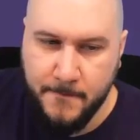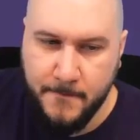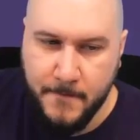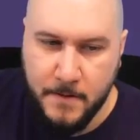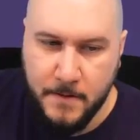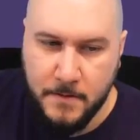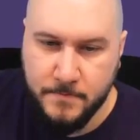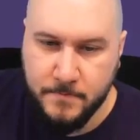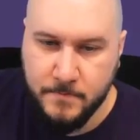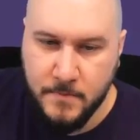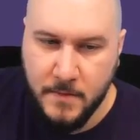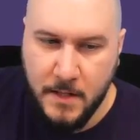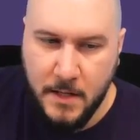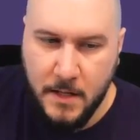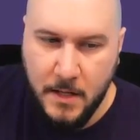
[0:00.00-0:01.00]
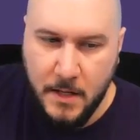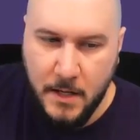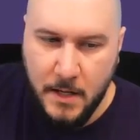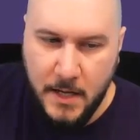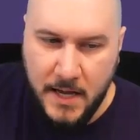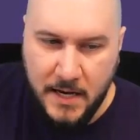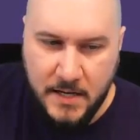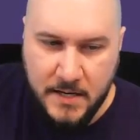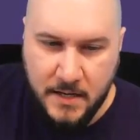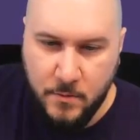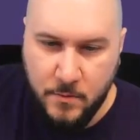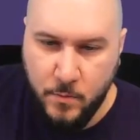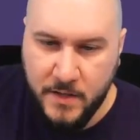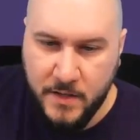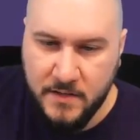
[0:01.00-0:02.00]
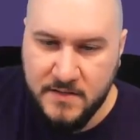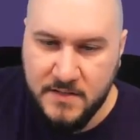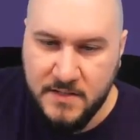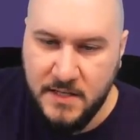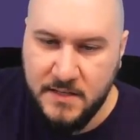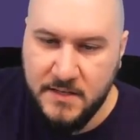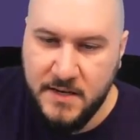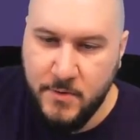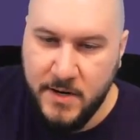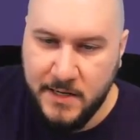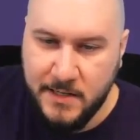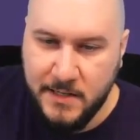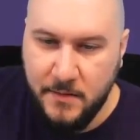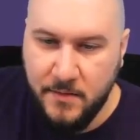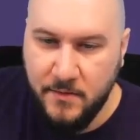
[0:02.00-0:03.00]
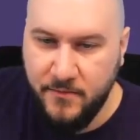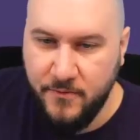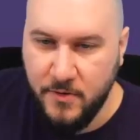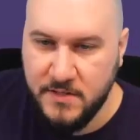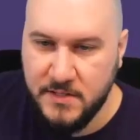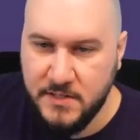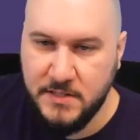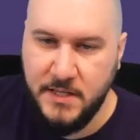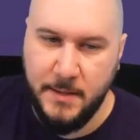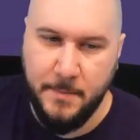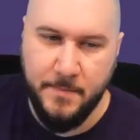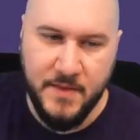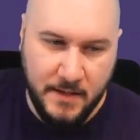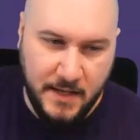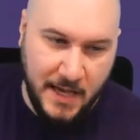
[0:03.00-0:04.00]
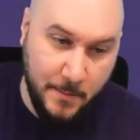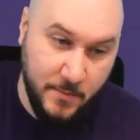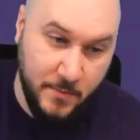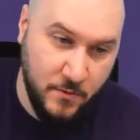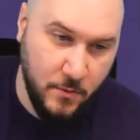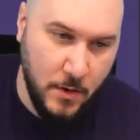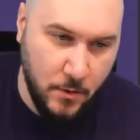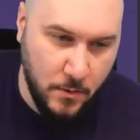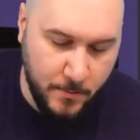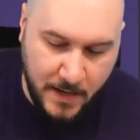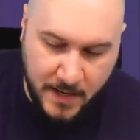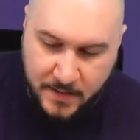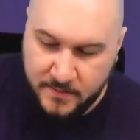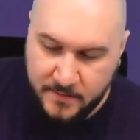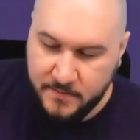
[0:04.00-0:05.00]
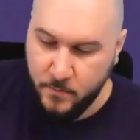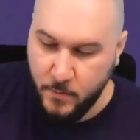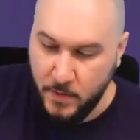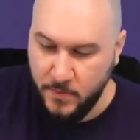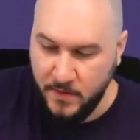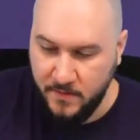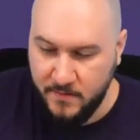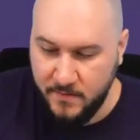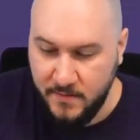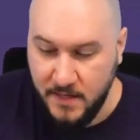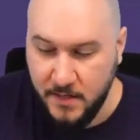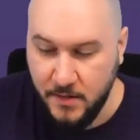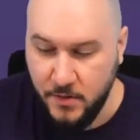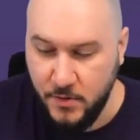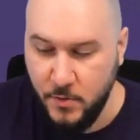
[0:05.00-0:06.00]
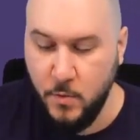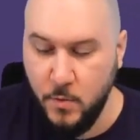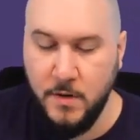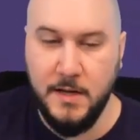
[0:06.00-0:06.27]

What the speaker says: And then we can see directly the first thing that came to our mind when we see the new